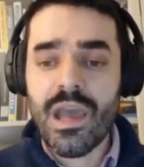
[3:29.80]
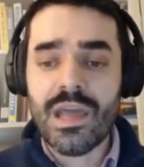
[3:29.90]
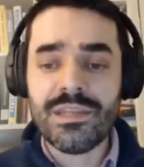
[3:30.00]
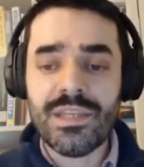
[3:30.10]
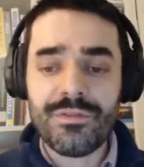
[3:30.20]

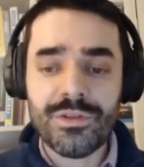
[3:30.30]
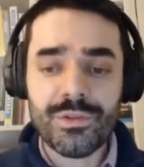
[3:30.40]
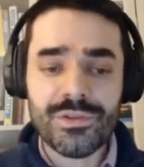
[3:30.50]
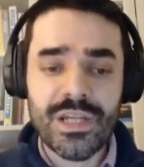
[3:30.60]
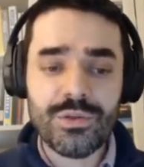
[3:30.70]
And
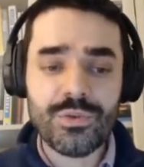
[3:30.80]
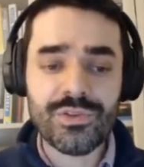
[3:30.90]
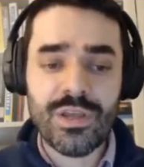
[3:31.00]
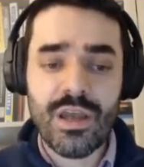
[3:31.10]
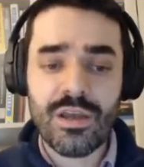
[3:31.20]
defenders can
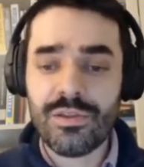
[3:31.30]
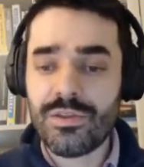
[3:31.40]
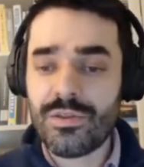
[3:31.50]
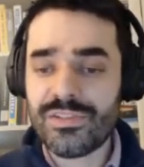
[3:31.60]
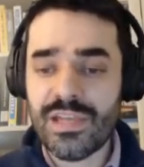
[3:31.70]
use
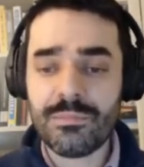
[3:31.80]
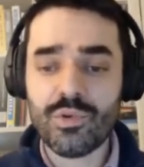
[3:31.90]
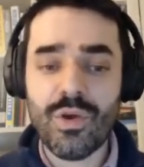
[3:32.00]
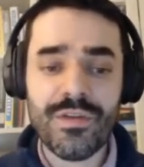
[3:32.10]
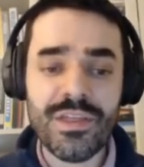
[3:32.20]
the same
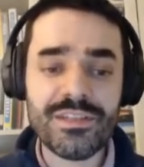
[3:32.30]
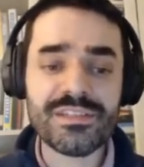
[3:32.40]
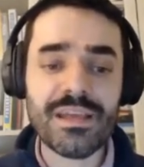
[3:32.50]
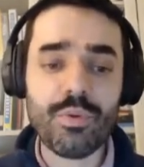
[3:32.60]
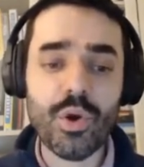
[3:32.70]
graph
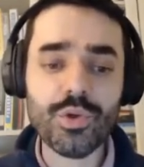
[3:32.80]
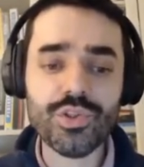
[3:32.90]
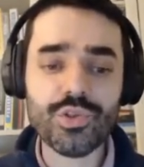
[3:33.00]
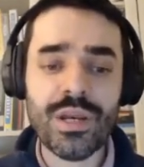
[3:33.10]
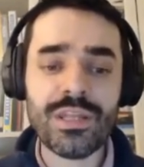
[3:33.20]
analytics
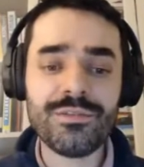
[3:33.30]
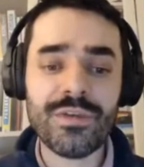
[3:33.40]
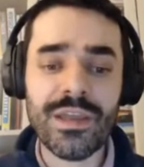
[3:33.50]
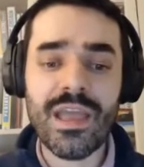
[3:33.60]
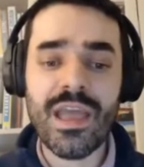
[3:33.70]
approach to
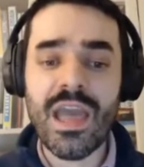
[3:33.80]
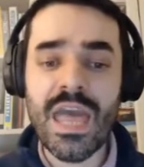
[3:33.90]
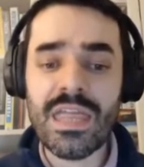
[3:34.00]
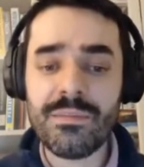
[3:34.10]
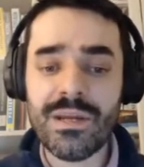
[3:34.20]
identify
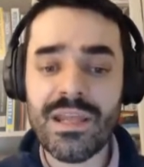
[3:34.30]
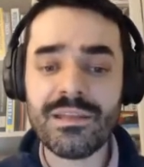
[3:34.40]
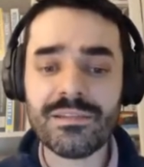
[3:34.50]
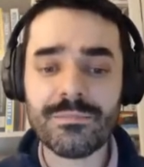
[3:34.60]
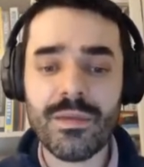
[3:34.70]
and
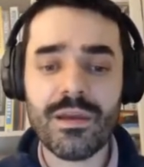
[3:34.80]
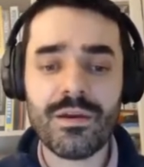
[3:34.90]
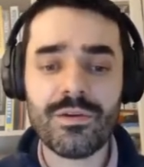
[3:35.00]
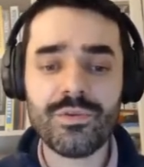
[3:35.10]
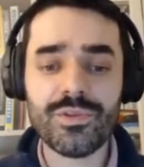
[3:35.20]
eliminate
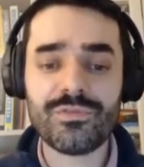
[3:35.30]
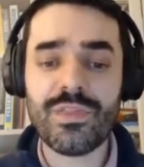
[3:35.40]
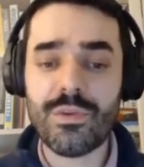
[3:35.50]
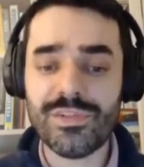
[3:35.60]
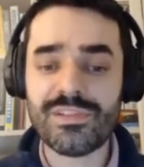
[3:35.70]
those
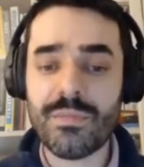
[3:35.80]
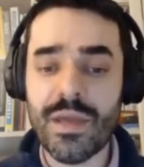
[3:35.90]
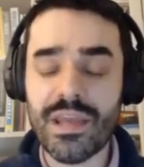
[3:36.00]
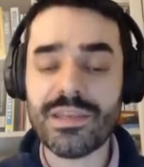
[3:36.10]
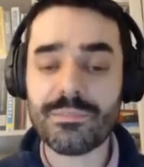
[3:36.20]
very same
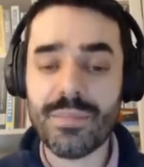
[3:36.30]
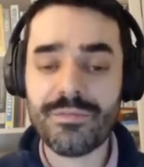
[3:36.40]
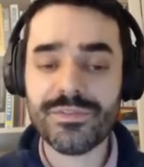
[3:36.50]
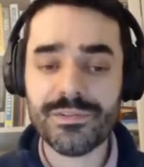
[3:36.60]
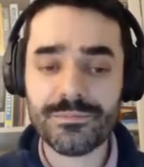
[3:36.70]
attack
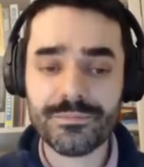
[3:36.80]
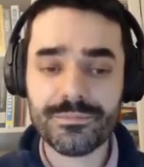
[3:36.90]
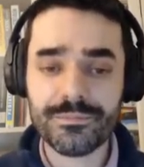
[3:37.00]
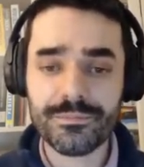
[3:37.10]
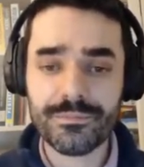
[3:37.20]
paths.
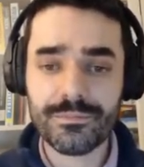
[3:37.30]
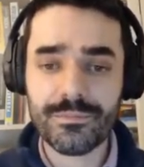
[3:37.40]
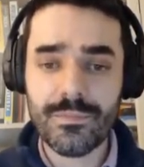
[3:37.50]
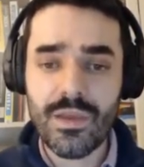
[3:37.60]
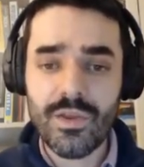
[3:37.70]

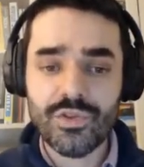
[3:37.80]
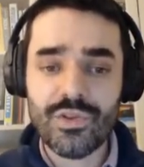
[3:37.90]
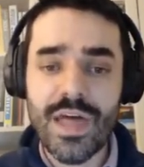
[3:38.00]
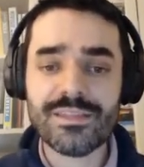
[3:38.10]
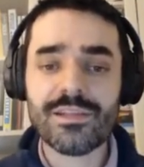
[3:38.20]

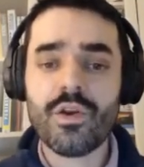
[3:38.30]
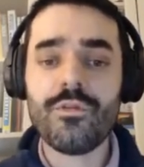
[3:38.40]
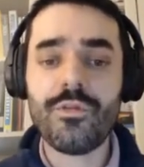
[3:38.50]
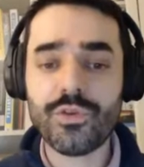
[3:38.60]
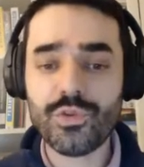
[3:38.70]
So that's the
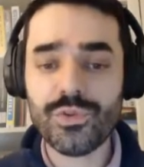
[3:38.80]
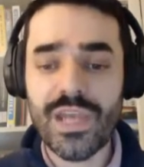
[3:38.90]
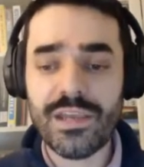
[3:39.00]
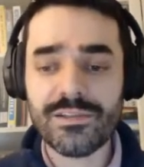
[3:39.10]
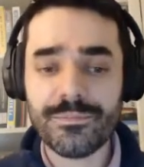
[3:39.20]
first use
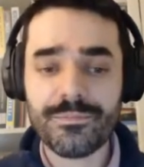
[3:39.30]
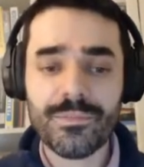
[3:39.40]
case.